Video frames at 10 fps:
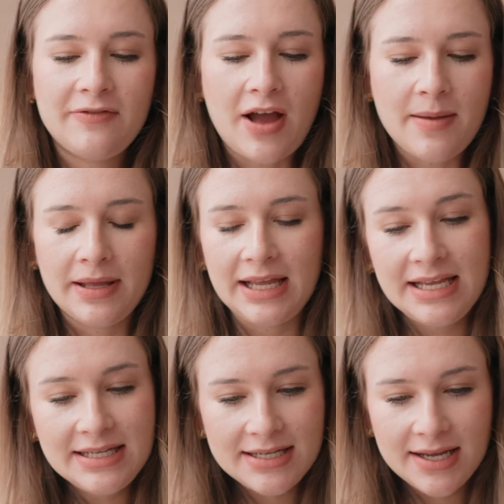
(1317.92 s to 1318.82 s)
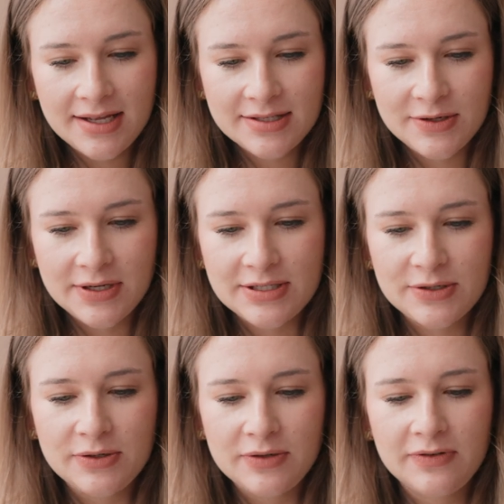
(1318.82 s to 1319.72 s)
fiber easier, so it's
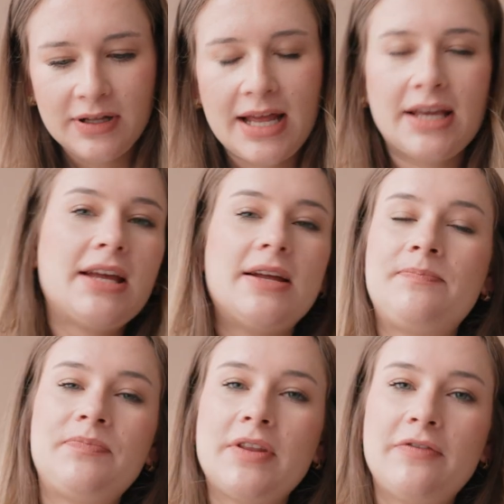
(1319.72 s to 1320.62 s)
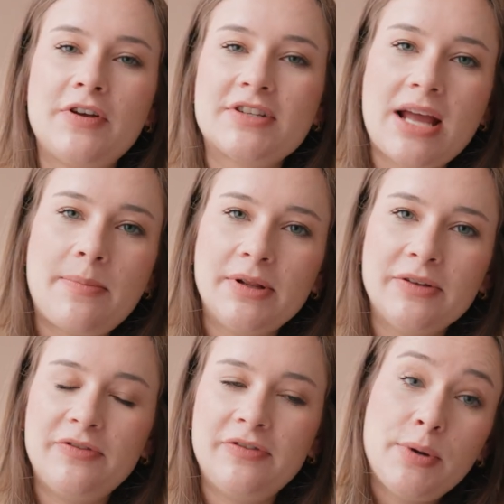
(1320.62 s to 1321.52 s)
good for like the first couple
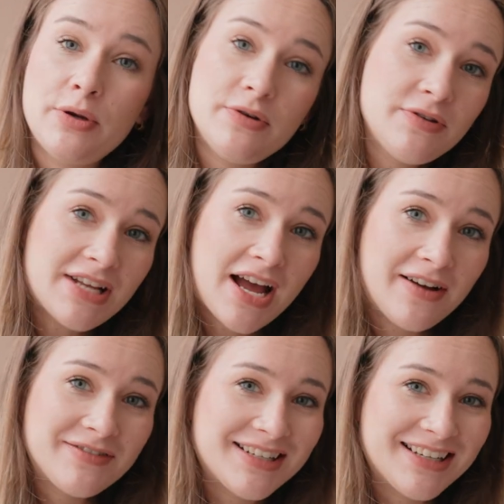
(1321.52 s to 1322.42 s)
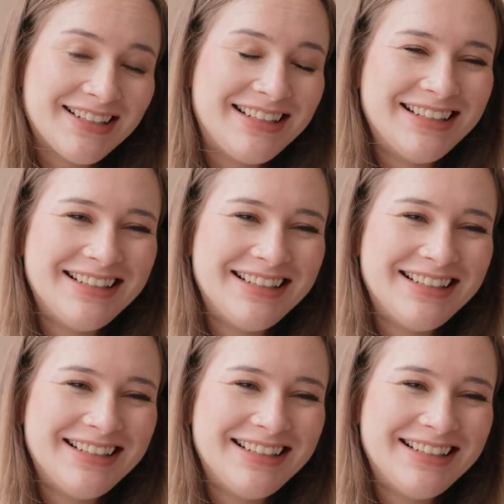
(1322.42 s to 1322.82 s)
of poos after